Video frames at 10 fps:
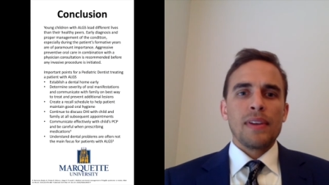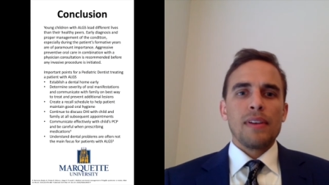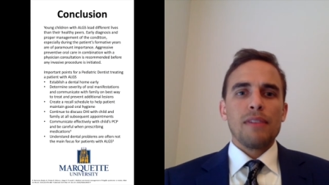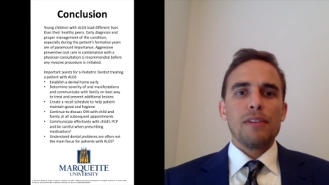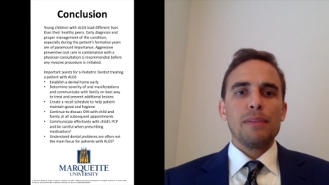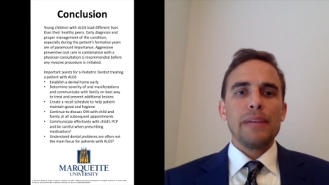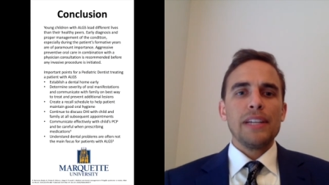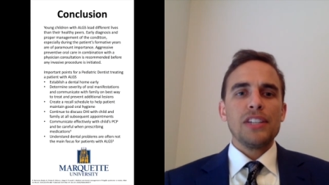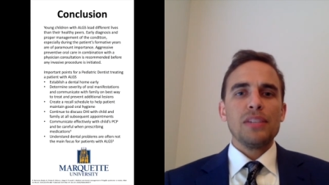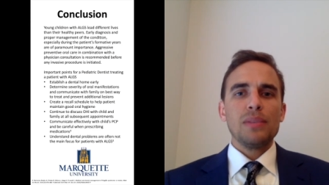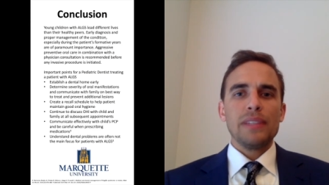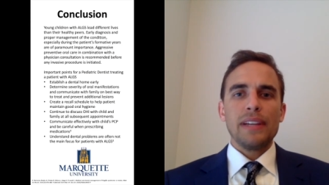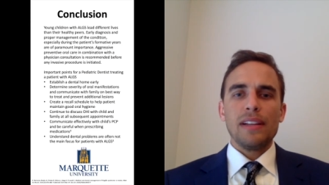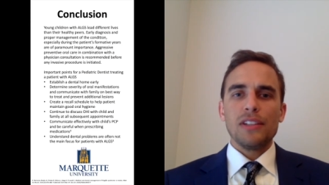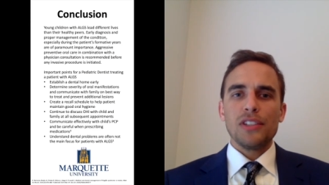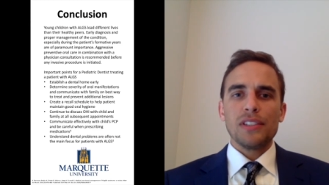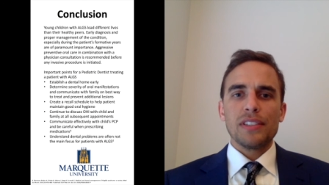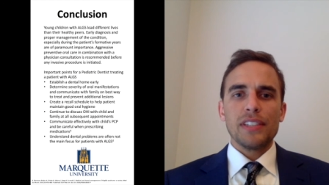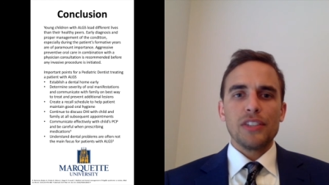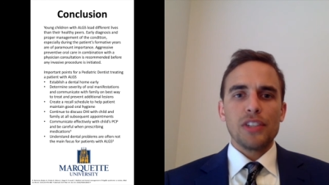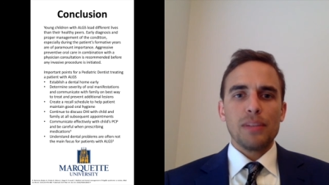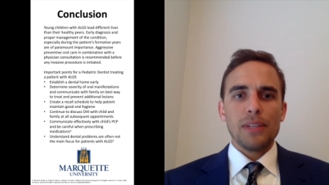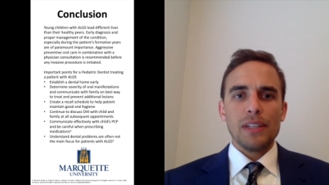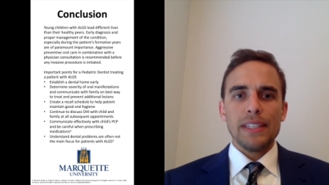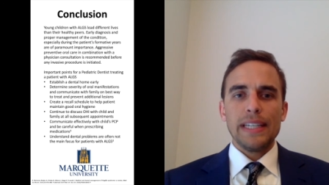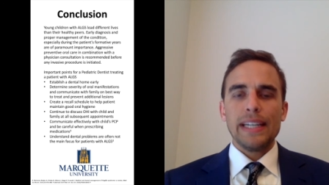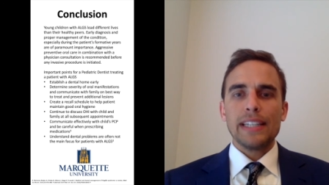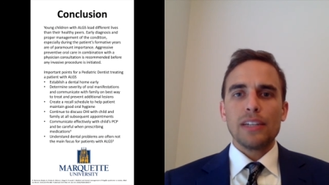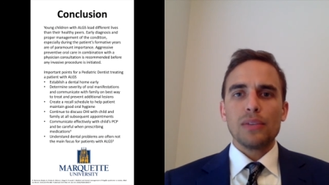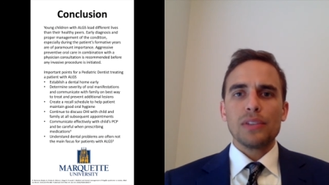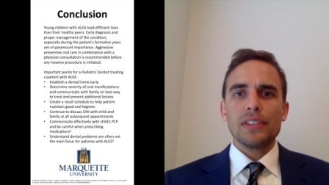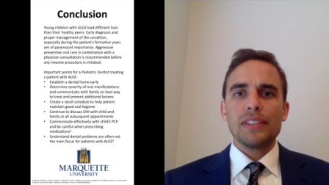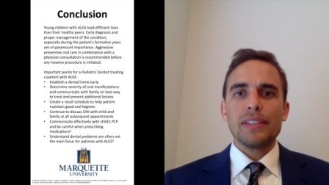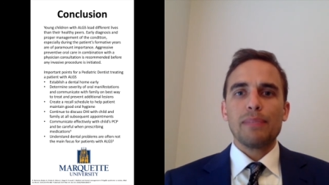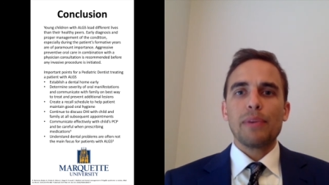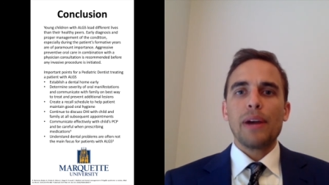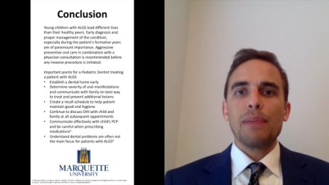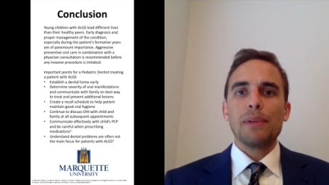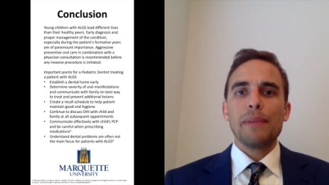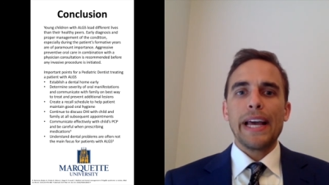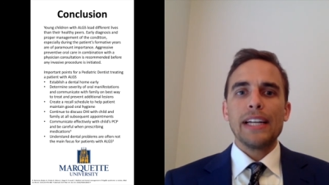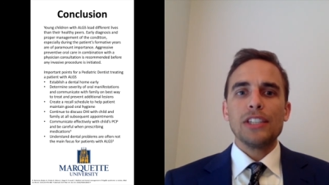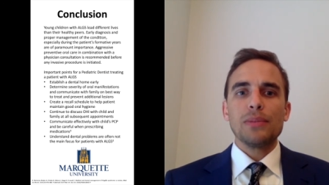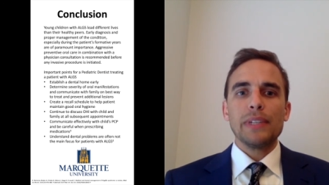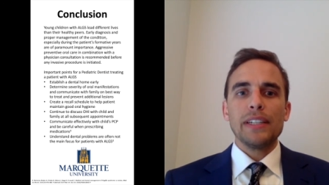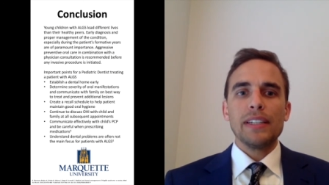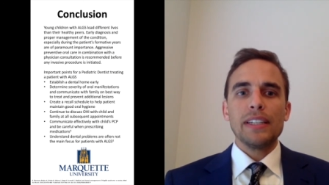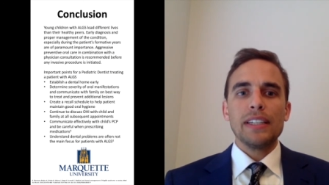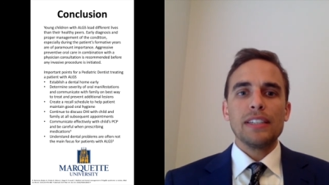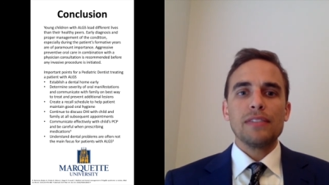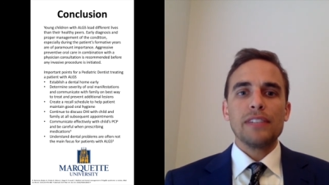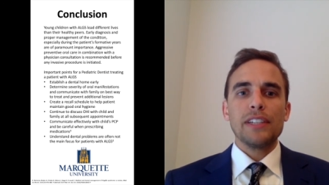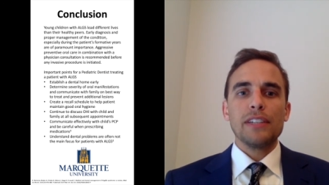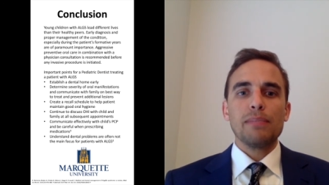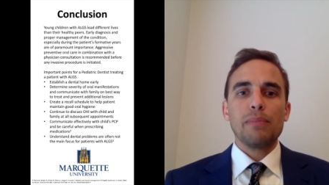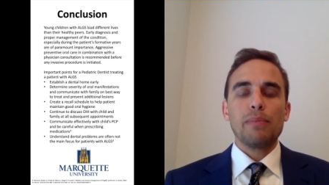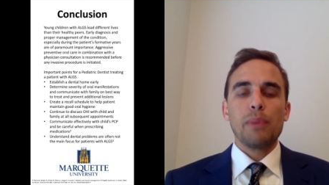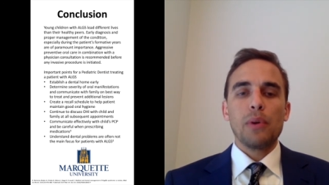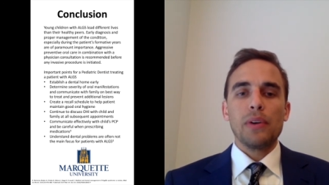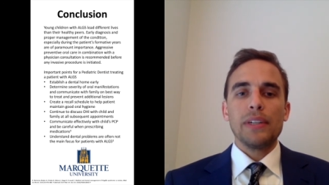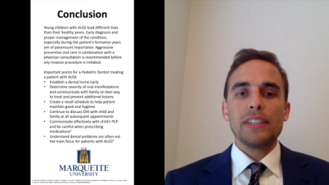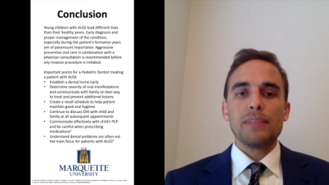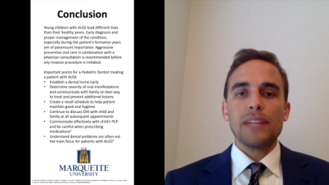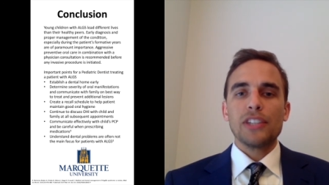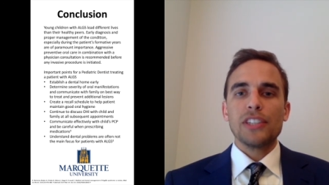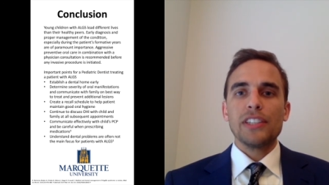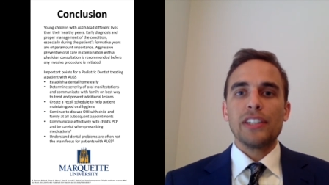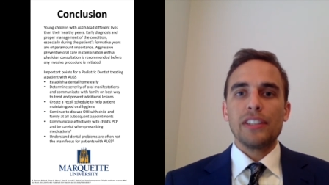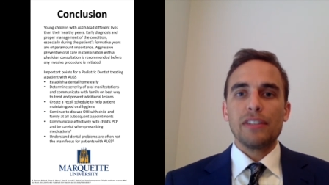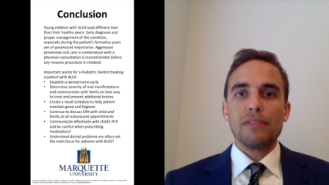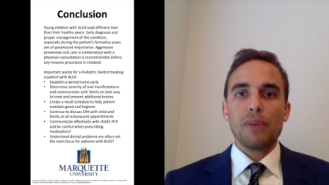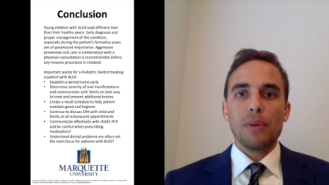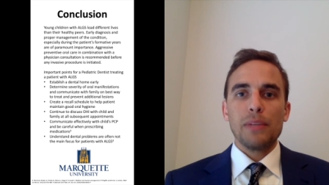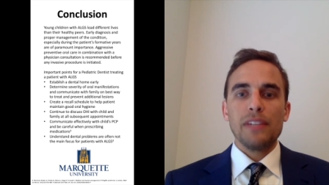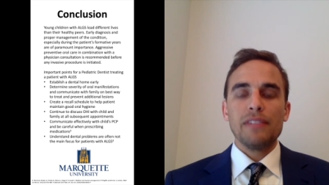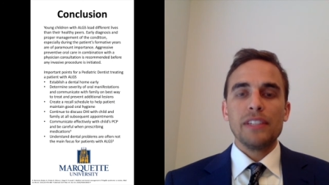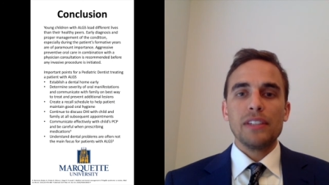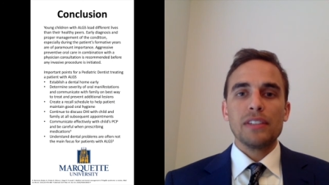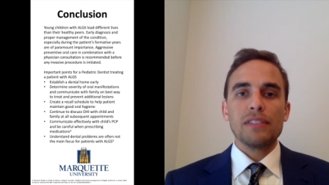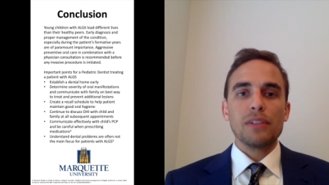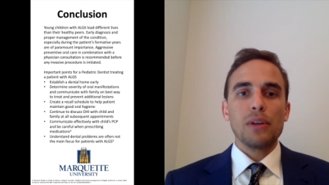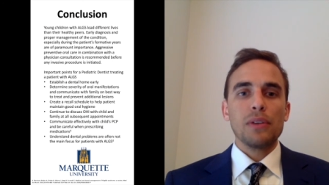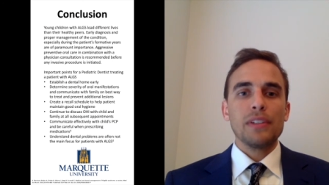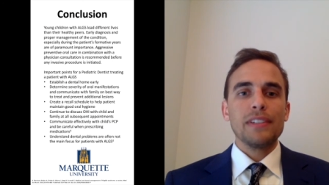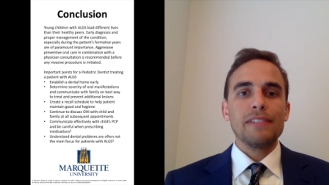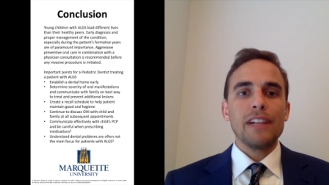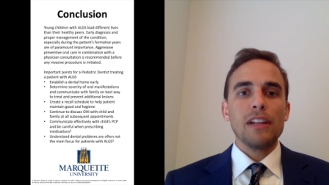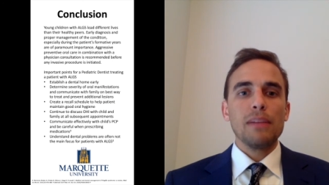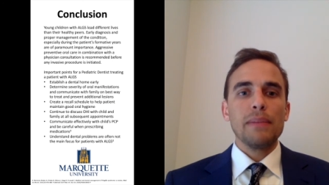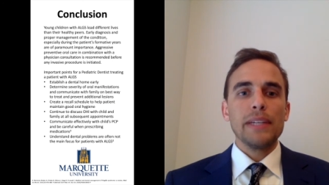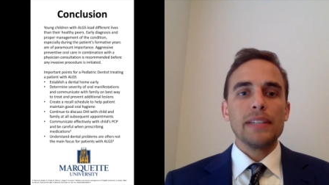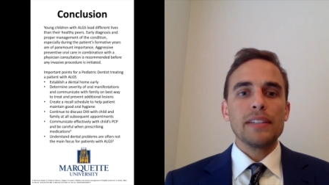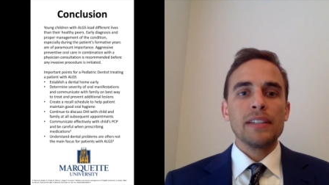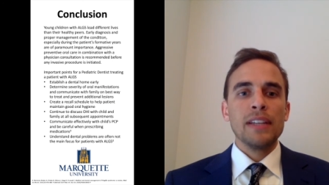For a patient with Alagille syndrome, early diagnosis and proper management is very important, especially during their formative years of growth and development.